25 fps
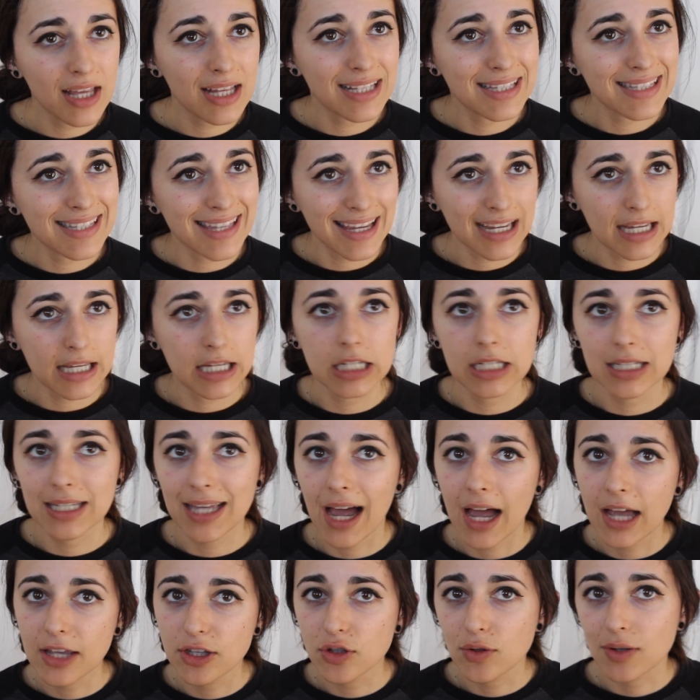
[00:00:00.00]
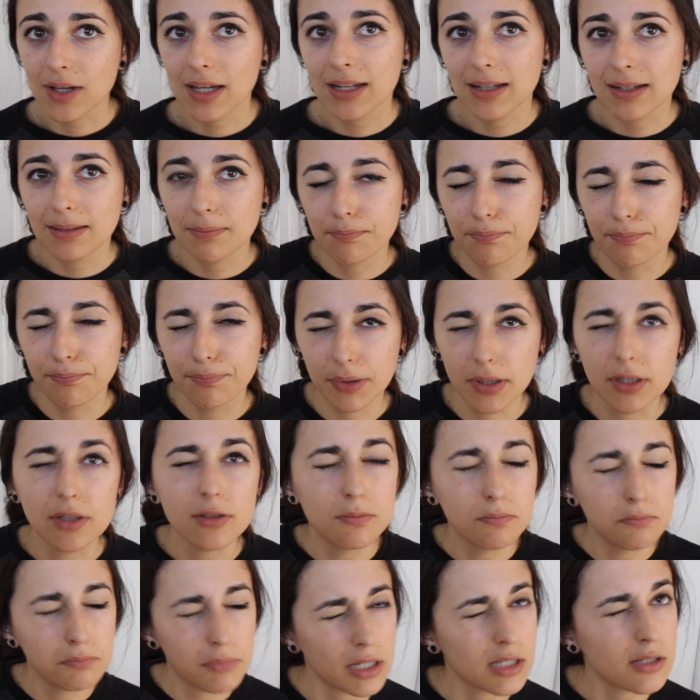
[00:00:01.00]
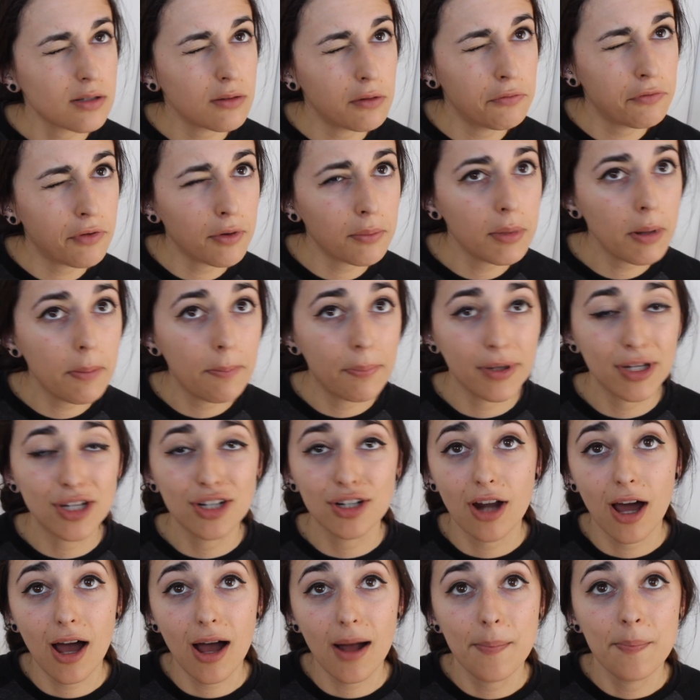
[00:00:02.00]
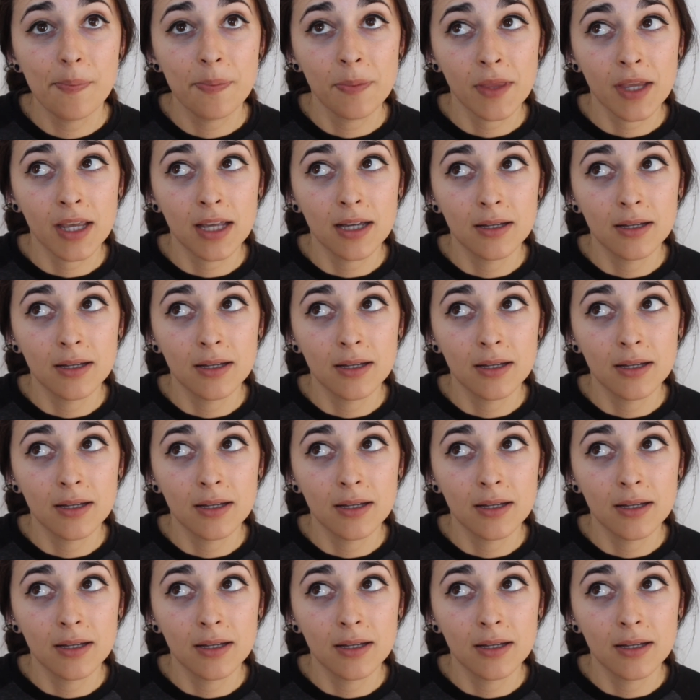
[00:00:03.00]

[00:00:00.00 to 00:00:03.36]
It's like, yeah, you can build muscle from it, but you're not